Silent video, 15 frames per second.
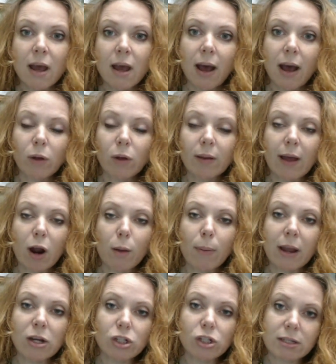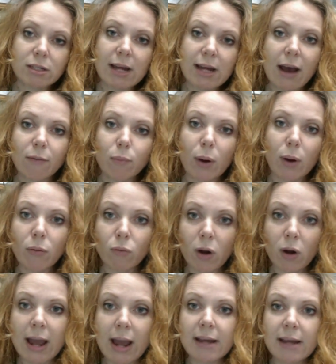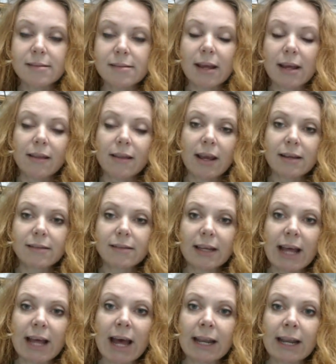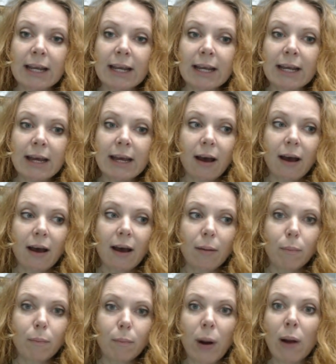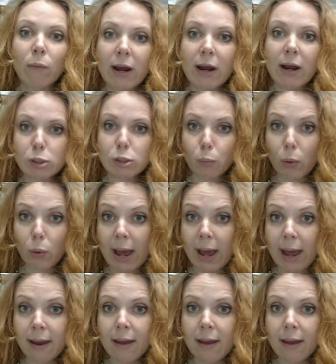We allow our patients to have brown rice and things like that, brown rice bread.